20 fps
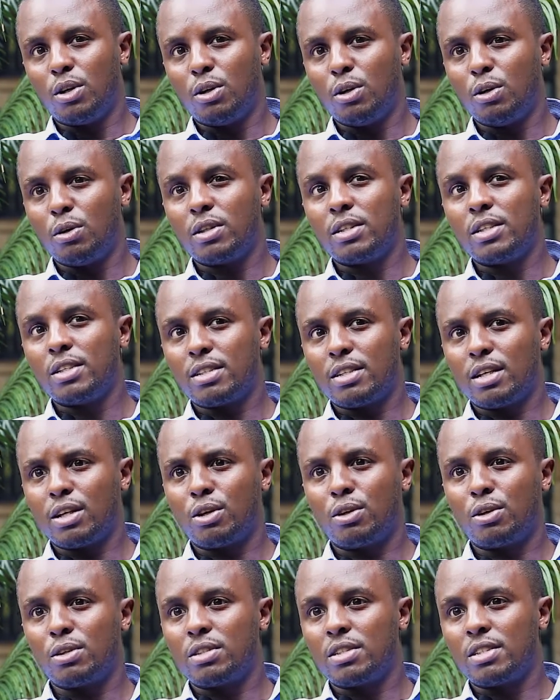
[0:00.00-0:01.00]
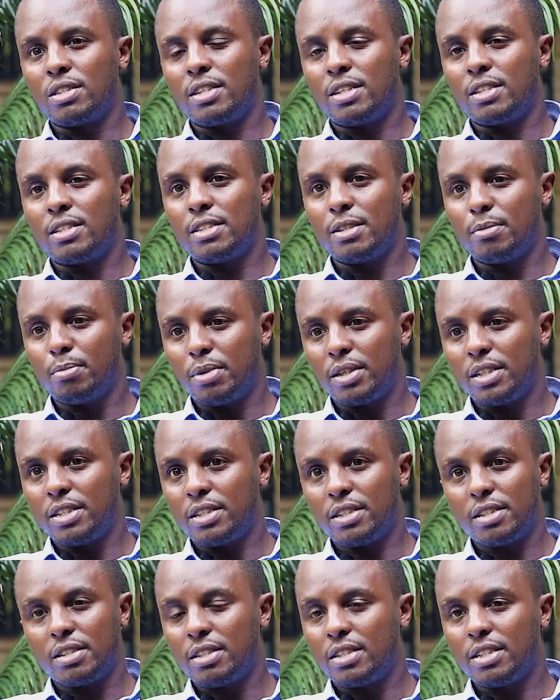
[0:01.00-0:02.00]
All these are costs that simply
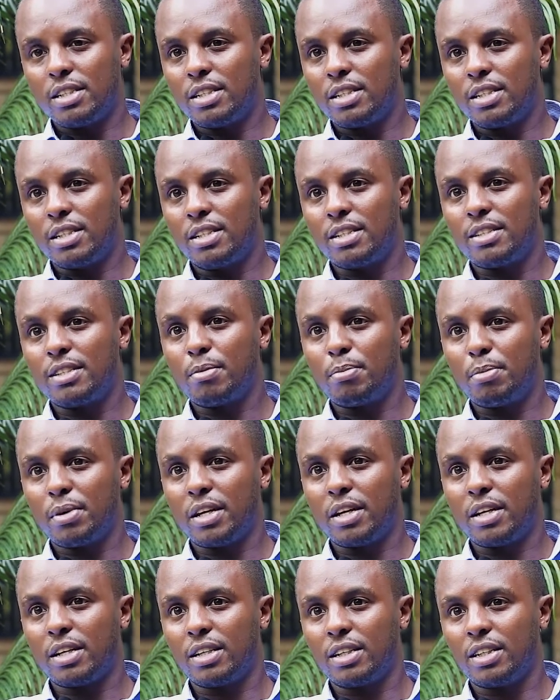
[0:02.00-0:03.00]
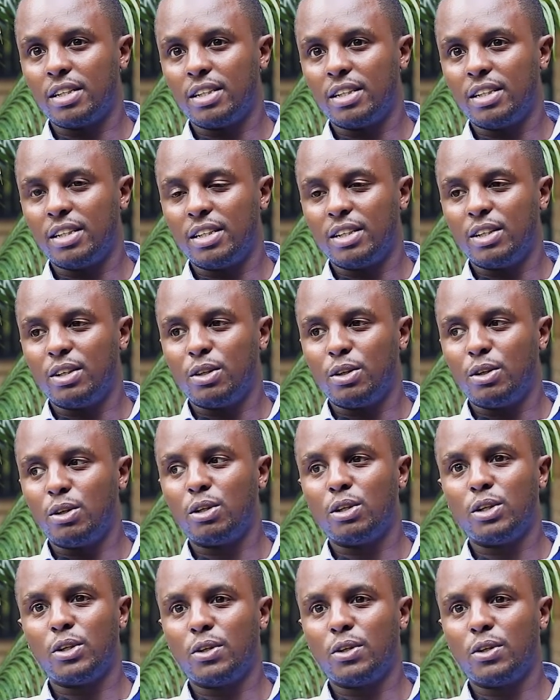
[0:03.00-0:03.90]
just disappear all